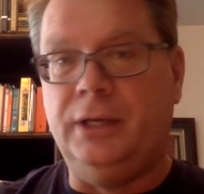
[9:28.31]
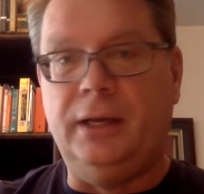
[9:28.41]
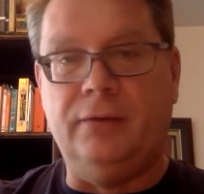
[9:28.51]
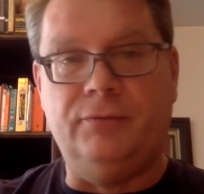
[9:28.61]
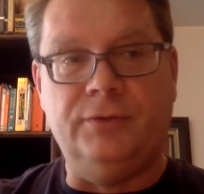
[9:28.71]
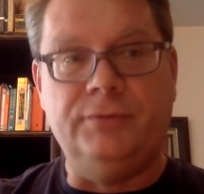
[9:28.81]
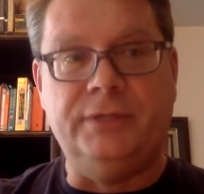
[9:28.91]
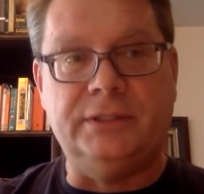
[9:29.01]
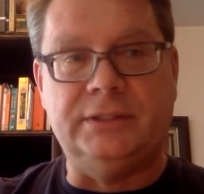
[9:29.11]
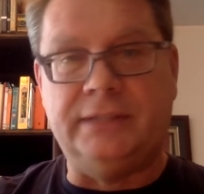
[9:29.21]
and
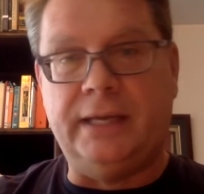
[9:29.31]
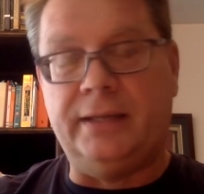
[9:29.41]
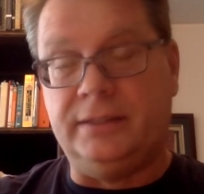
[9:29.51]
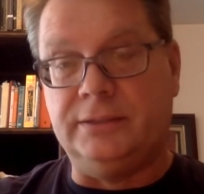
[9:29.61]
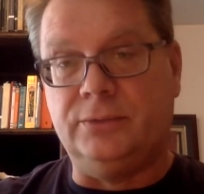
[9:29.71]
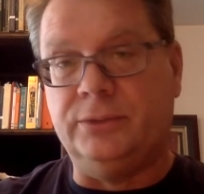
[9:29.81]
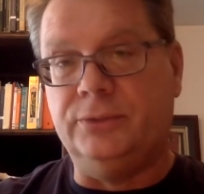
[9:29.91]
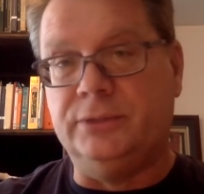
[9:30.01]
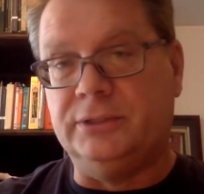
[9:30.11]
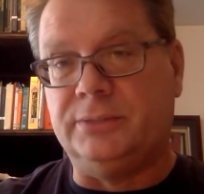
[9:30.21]
Vivian's death is going to
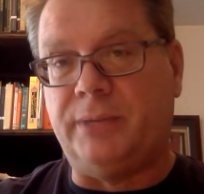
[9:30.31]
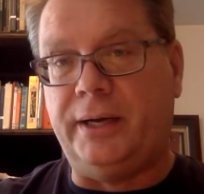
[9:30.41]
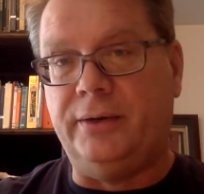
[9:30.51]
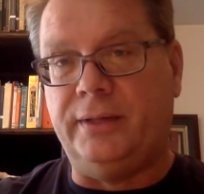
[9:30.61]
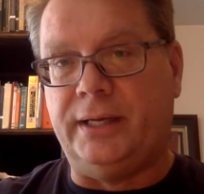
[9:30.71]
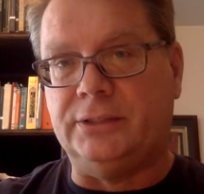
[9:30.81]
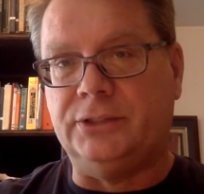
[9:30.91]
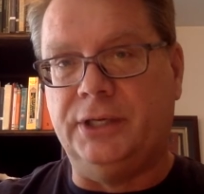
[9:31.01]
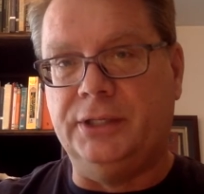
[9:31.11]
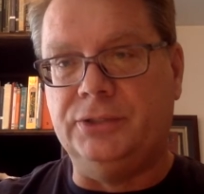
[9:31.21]
inspire that
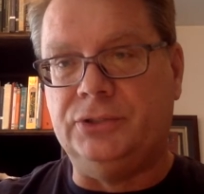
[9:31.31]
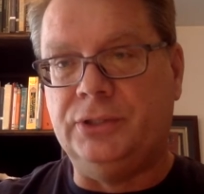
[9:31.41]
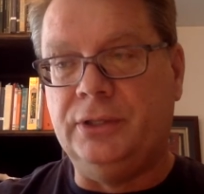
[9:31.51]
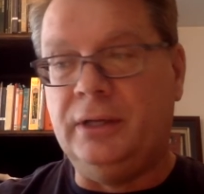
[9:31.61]
change.